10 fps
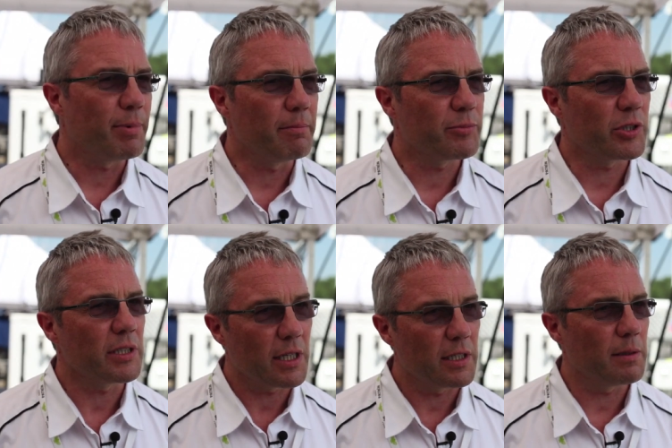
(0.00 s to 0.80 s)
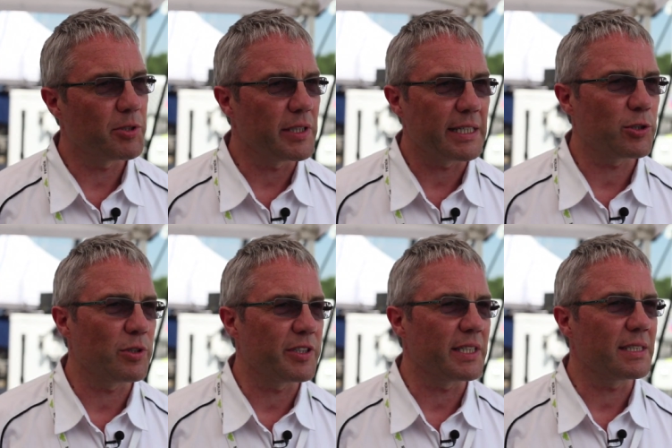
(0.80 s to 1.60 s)
bumps and curves and that sort
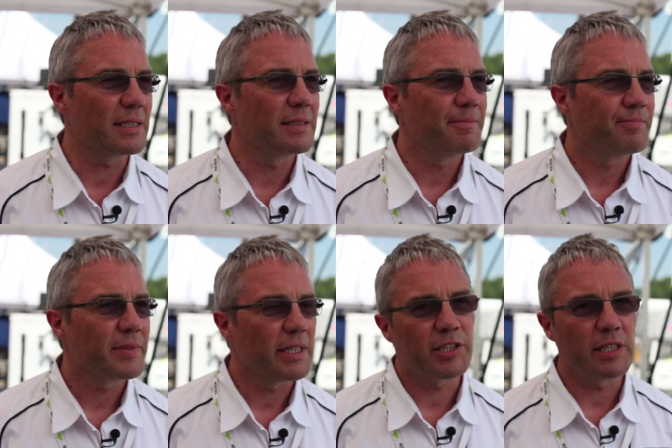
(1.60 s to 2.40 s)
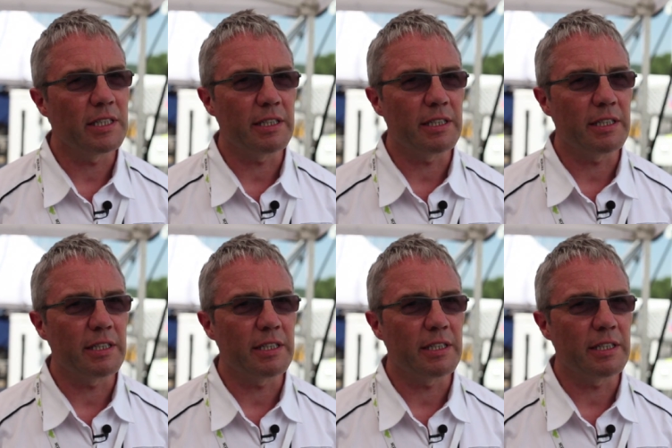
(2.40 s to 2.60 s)
of thing is in a